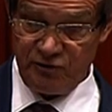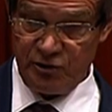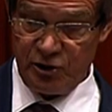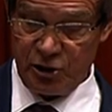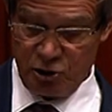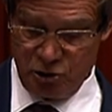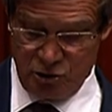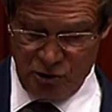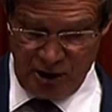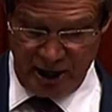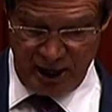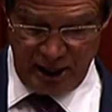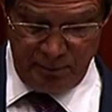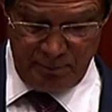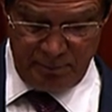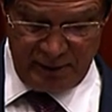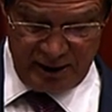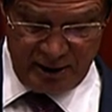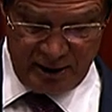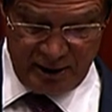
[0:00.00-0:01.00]
for the Australian
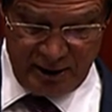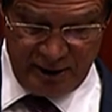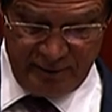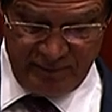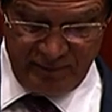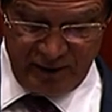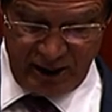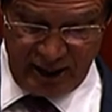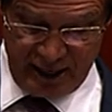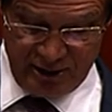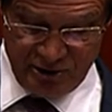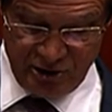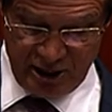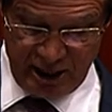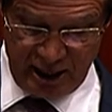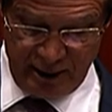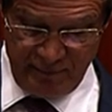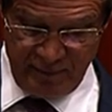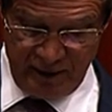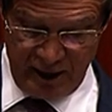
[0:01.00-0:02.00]
media
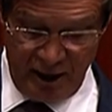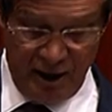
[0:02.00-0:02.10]
landscape